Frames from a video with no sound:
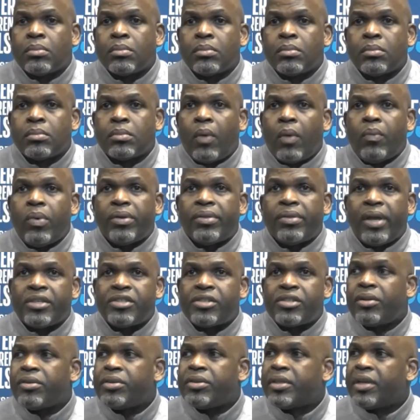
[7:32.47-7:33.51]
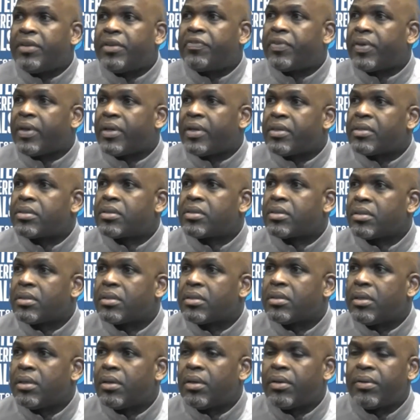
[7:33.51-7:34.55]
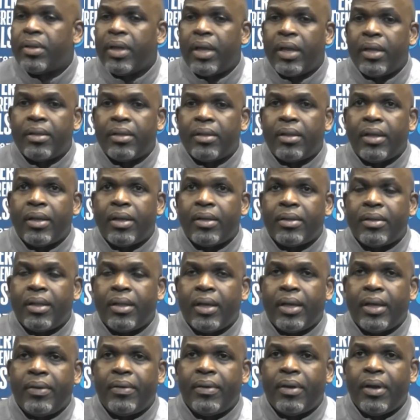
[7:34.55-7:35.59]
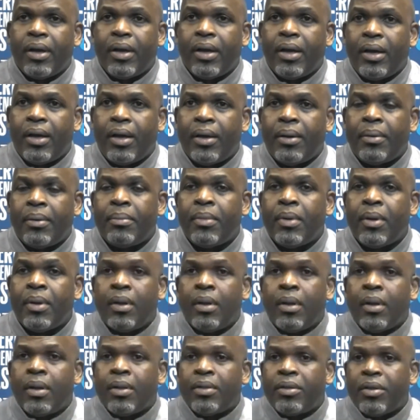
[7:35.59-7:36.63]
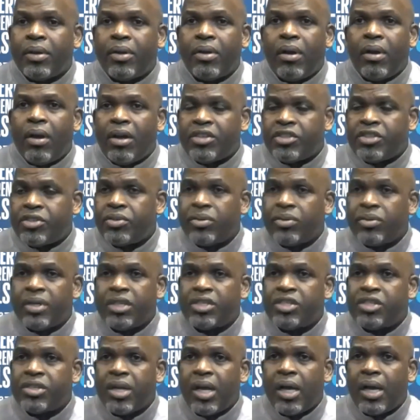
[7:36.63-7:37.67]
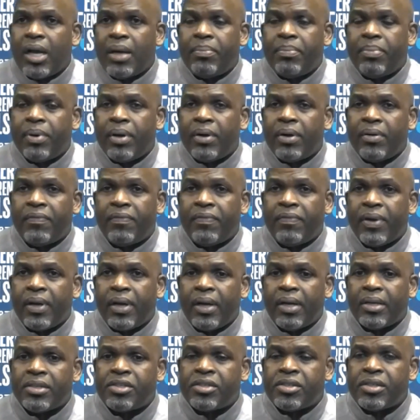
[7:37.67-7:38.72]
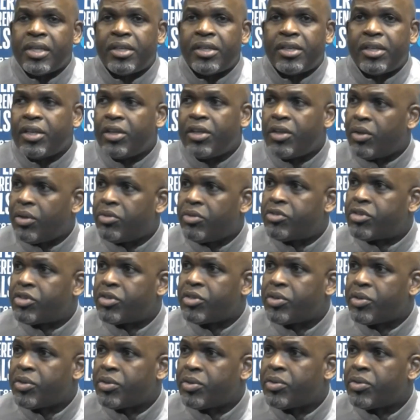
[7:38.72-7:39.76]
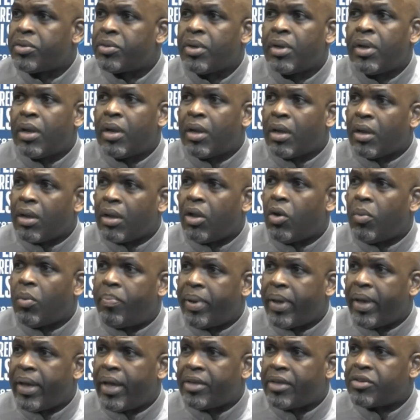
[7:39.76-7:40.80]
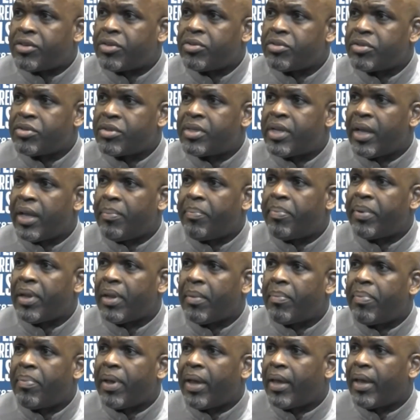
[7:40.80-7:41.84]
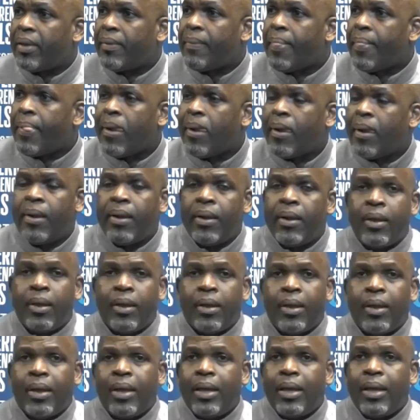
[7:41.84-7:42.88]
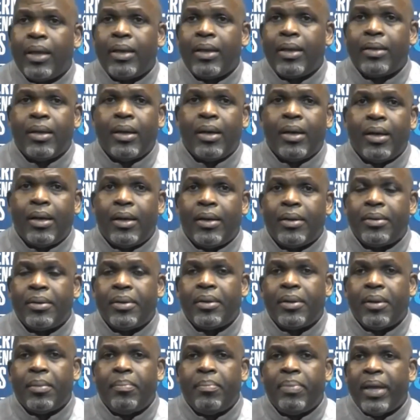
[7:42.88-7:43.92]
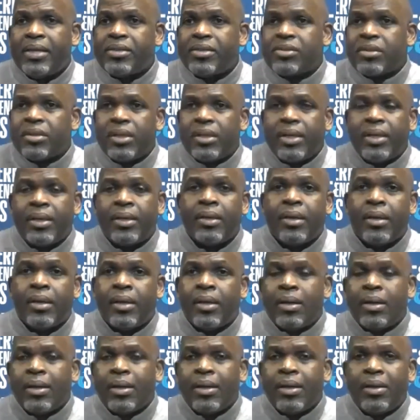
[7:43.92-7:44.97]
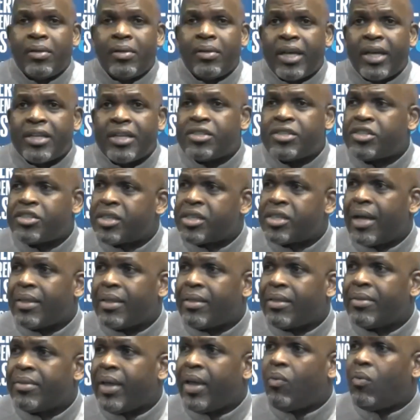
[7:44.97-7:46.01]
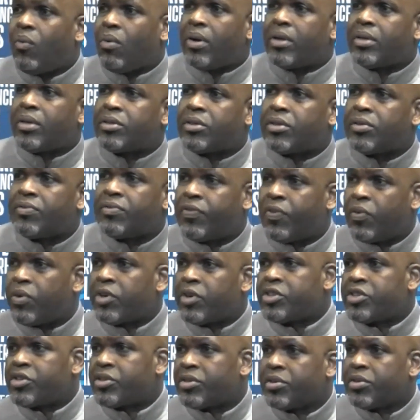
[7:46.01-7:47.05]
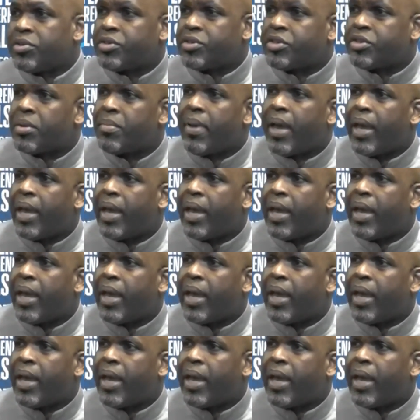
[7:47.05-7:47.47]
Well, that's their defense. You know, they they they uh, their guards do a good job of uh, sending you to Lopez, who's deep in the paint and uh, you know basically you know that's the shot that they want to force you to make